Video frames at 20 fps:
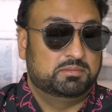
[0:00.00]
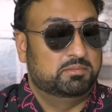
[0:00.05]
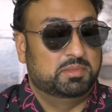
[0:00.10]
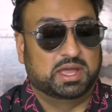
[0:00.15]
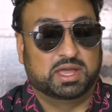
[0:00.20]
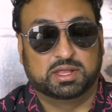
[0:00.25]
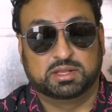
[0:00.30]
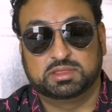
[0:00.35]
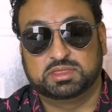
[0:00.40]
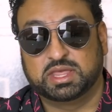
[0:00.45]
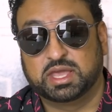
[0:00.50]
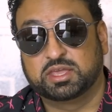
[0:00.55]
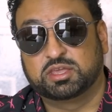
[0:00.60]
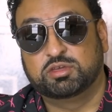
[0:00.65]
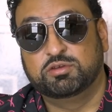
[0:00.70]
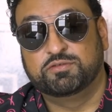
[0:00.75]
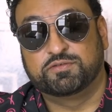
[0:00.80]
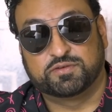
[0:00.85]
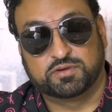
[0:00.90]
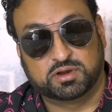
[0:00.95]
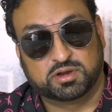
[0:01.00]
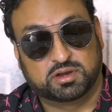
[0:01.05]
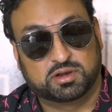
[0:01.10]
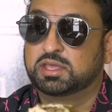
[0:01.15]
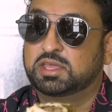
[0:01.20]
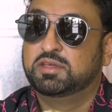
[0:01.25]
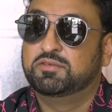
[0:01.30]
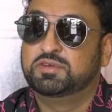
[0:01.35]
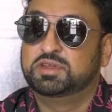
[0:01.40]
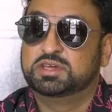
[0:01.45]
Man, thank you for
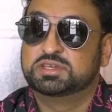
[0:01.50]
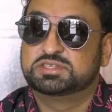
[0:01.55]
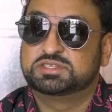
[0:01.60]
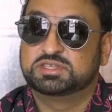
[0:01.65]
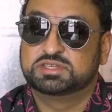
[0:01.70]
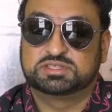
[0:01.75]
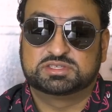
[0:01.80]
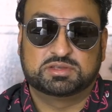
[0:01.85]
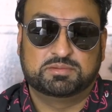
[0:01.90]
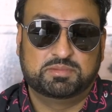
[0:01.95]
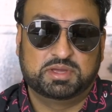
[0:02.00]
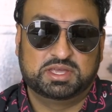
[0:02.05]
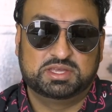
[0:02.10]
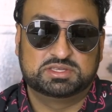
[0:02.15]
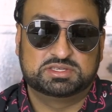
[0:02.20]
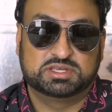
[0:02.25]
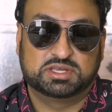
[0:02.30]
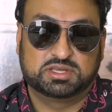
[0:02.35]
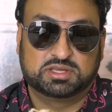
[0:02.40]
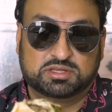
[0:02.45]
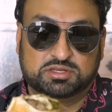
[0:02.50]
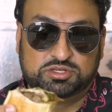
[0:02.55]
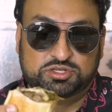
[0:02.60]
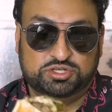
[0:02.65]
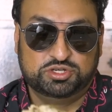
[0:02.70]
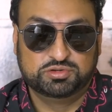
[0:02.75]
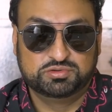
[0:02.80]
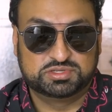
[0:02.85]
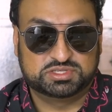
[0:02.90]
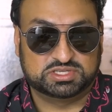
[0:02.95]
giving us this amazing,
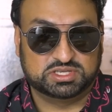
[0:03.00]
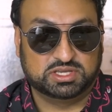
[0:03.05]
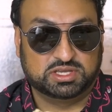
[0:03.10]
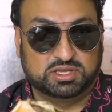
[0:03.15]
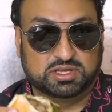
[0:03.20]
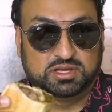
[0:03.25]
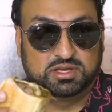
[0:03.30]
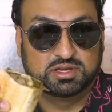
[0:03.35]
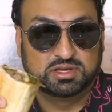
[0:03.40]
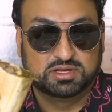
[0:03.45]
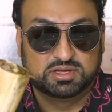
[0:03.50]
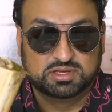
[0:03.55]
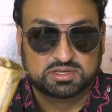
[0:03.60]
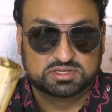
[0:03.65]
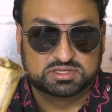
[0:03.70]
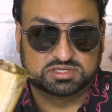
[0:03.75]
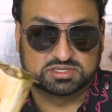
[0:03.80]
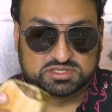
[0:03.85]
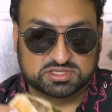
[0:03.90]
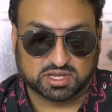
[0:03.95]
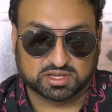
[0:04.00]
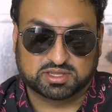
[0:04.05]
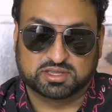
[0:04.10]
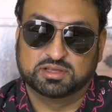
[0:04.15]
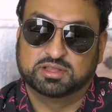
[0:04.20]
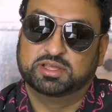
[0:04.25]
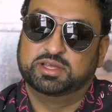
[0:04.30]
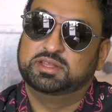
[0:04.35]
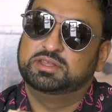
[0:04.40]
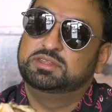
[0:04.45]
juicy,
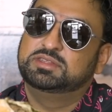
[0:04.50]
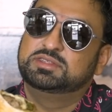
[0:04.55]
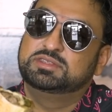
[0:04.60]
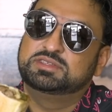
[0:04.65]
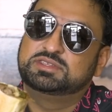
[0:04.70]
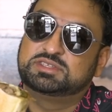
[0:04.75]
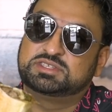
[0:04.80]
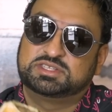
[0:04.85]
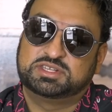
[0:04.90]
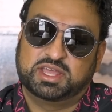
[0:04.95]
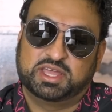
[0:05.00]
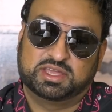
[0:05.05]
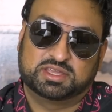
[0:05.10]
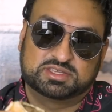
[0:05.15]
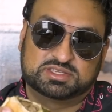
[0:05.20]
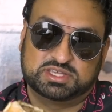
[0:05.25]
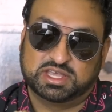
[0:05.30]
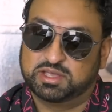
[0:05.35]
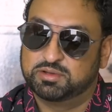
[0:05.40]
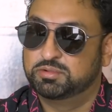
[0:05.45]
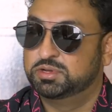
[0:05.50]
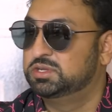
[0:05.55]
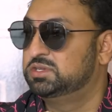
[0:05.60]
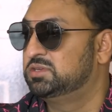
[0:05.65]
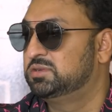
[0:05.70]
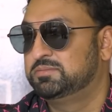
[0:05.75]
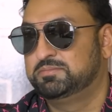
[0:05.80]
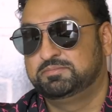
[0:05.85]
succulent steak sandwich.